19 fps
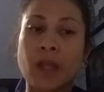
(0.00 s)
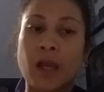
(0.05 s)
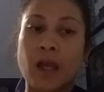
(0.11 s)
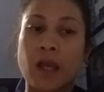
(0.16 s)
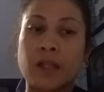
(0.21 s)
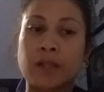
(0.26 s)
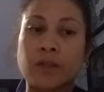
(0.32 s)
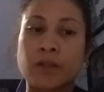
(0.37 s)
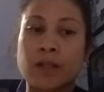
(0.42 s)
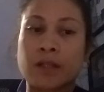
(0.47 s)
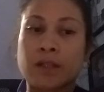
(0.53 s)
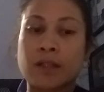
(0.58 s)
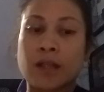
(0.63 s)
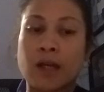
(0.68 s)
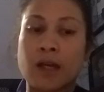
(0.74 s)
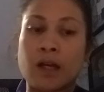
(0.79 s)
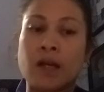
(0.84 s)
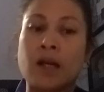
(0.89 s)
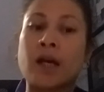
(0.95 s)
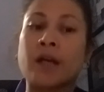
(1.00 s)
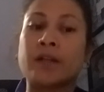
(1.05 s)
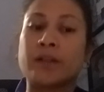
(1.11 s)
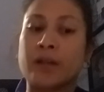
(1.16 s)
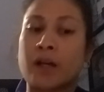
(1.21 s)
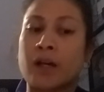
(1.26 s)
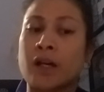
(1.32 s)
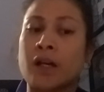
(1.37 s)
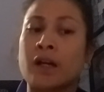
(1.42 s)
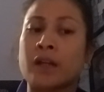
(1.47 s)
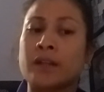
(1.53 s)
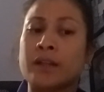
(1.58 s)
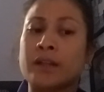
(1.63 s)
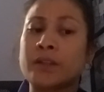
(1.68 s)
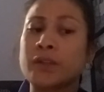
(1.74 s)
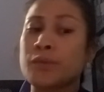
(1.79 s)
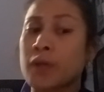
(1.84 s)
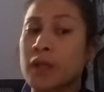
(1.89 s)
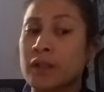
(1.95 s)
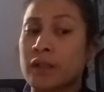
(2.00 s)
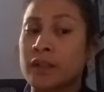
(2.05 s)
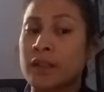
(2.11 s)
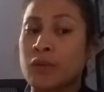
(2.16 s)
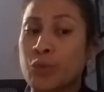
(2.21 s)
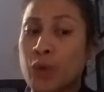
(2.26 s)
I look at another one on